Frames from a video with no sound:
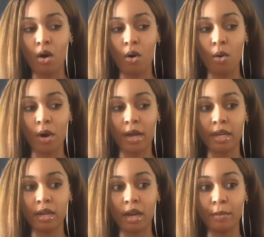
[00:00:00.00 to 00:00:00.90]

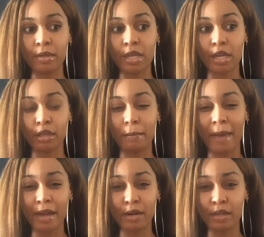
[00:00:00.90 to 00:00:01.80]
on a particular
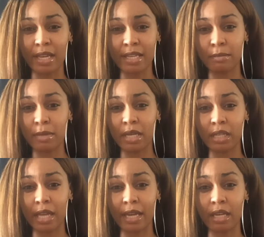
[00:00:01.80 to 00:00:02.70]
matter that has been
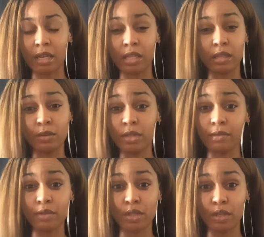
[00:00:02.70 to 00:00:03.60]
like
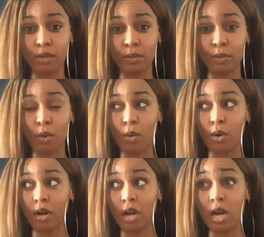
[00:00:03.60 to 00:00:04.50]
elusive to you
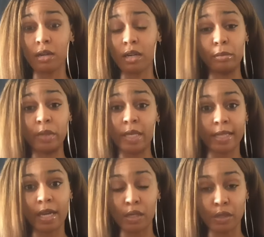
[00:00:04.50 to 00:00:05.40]
or
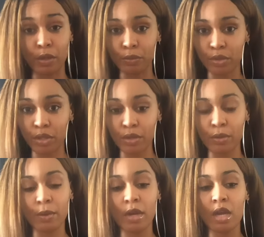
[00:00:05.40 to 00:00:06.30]
completely unknown to
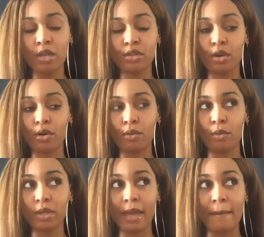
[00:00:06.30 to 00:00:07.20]
you. So,
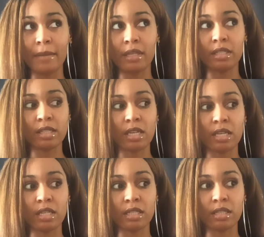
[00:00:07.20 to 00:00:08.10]
what that means
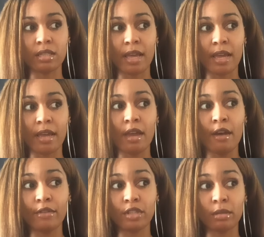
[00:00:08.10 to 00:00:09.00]
is that
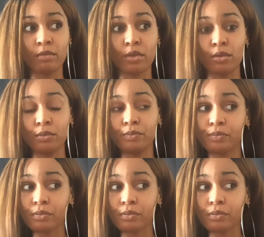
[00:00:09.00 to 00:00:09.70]
for some of you,